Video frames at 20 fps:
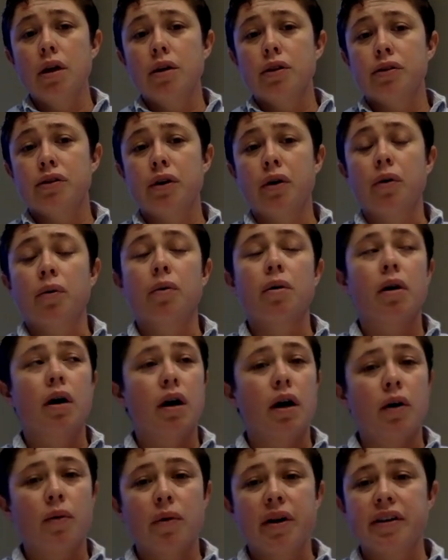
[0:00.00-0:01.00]
So,
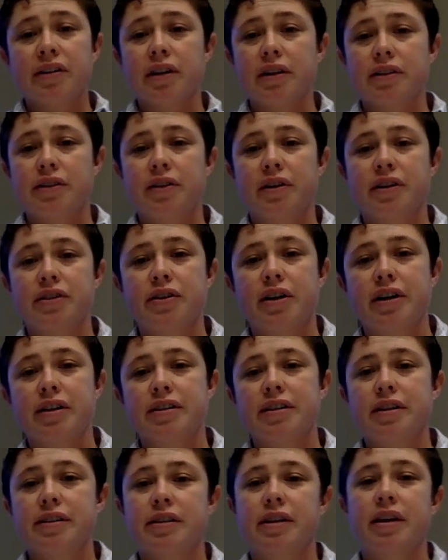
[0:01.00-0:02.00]
what is osteochondritis
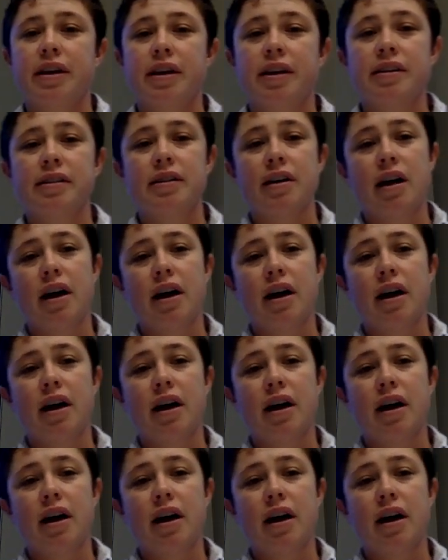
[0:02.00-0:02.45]
dissecans?